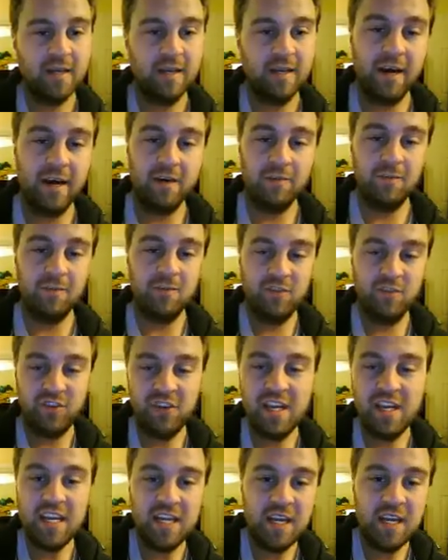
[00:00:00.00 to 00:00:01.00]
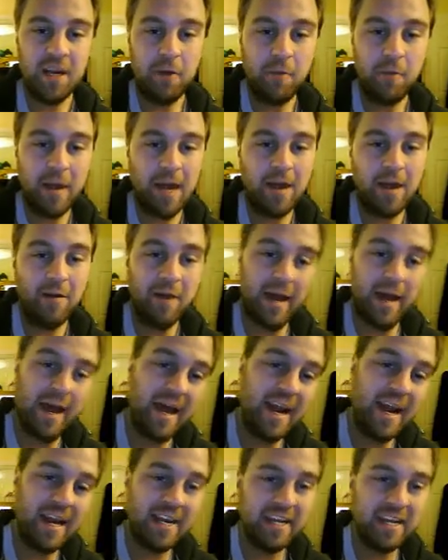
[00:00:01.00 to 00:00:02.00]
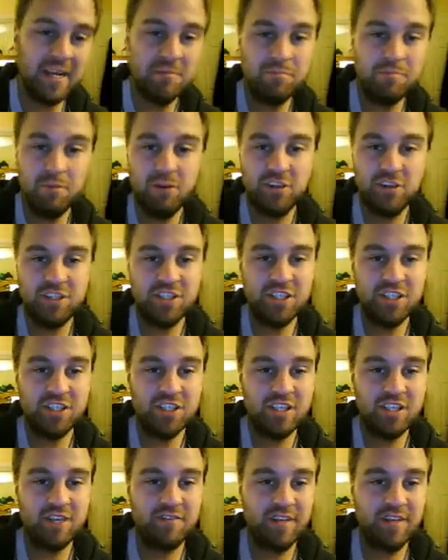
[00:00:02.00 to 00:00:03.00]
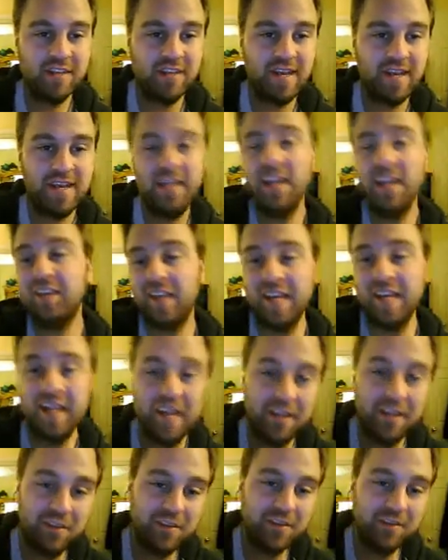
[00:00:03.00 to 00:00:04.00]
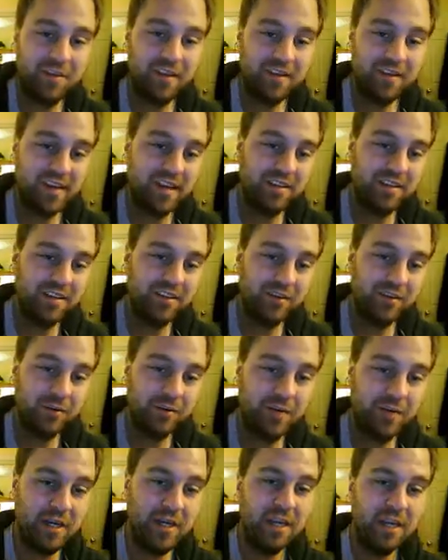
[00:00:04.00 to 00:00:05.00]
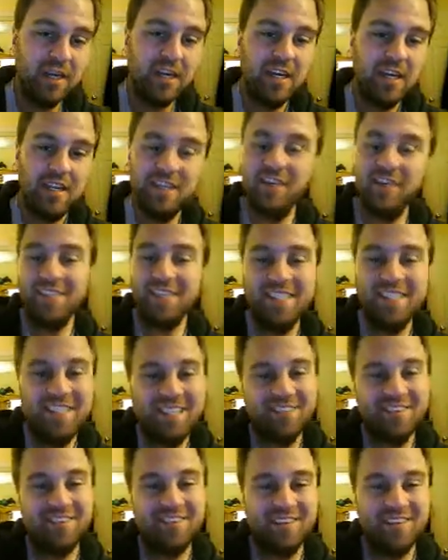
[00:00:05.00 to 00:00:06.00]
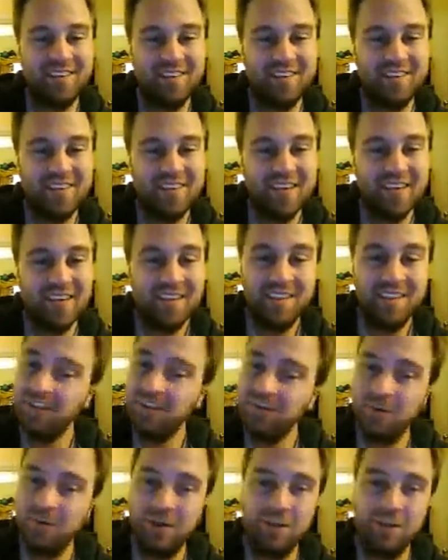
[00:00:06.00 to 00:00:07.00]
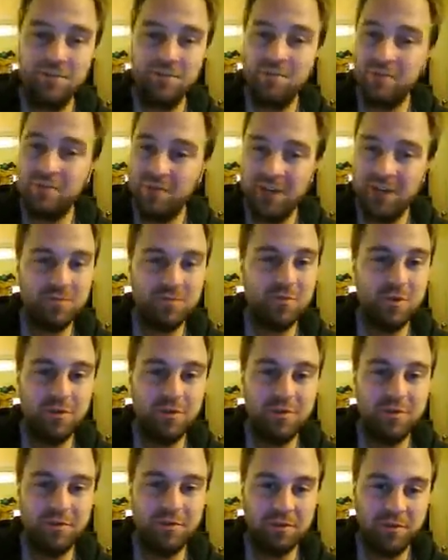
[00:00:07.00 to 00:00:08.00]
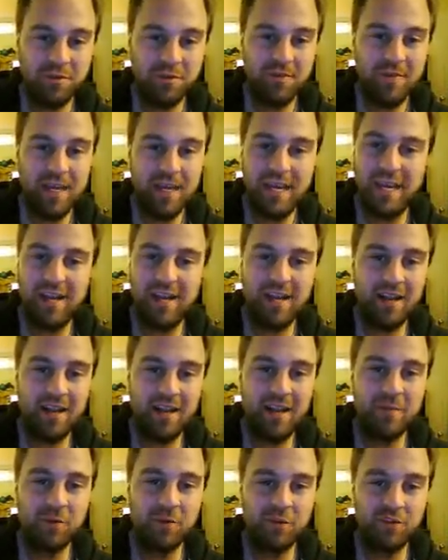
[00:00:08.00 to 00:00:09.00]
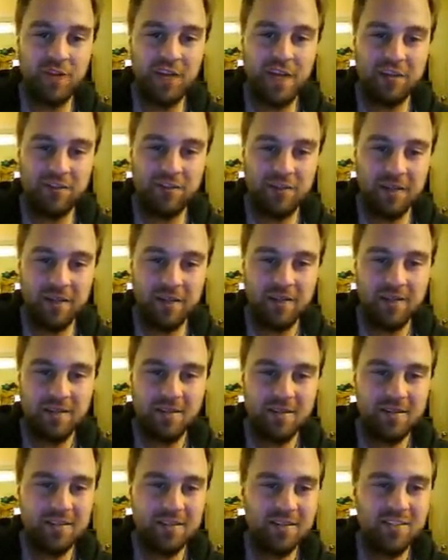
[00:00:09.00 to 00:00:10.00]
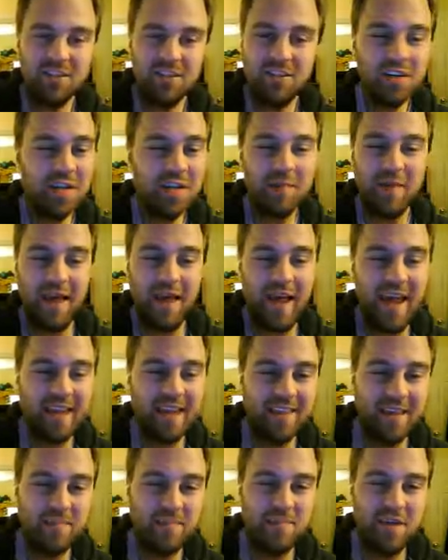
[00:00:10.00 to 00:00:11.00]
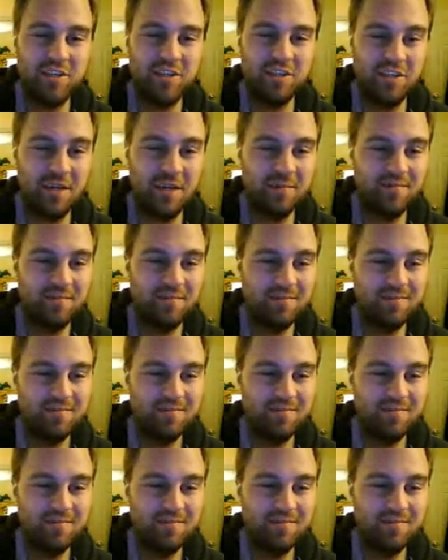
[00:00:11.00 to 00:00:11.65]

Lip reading: Now, sneaking around, hiding in bushes and stuff like that is identical to Assassin's Creed. The only difference is, this one is much more brutal and a lot more satisfying. Just look at him hack that bitch up.